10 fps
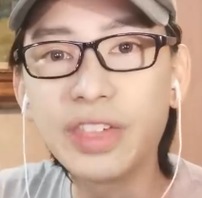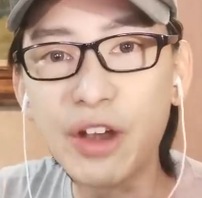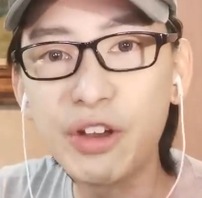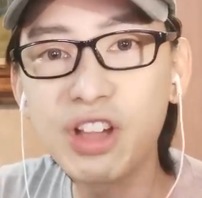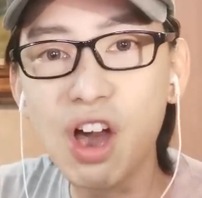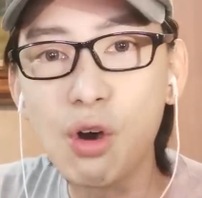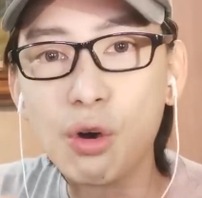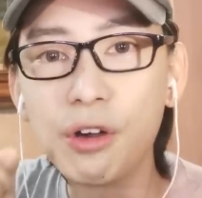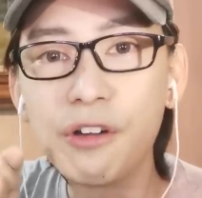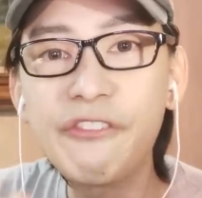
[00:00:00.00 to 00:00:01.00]
There you
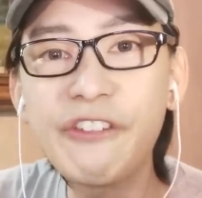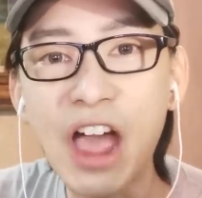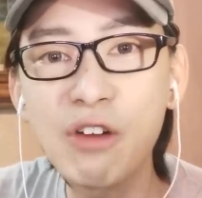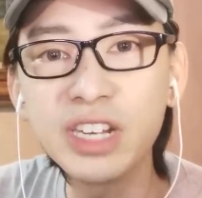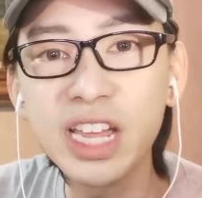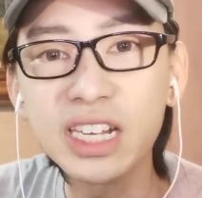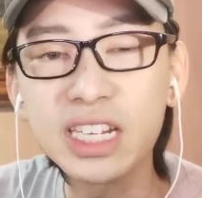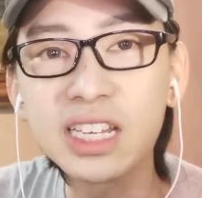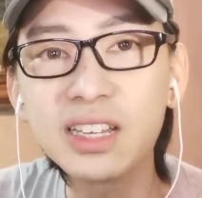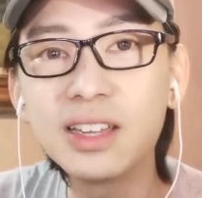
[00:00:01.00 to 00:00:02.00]
go. Found
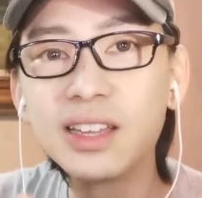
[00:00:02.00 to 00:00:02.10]
it.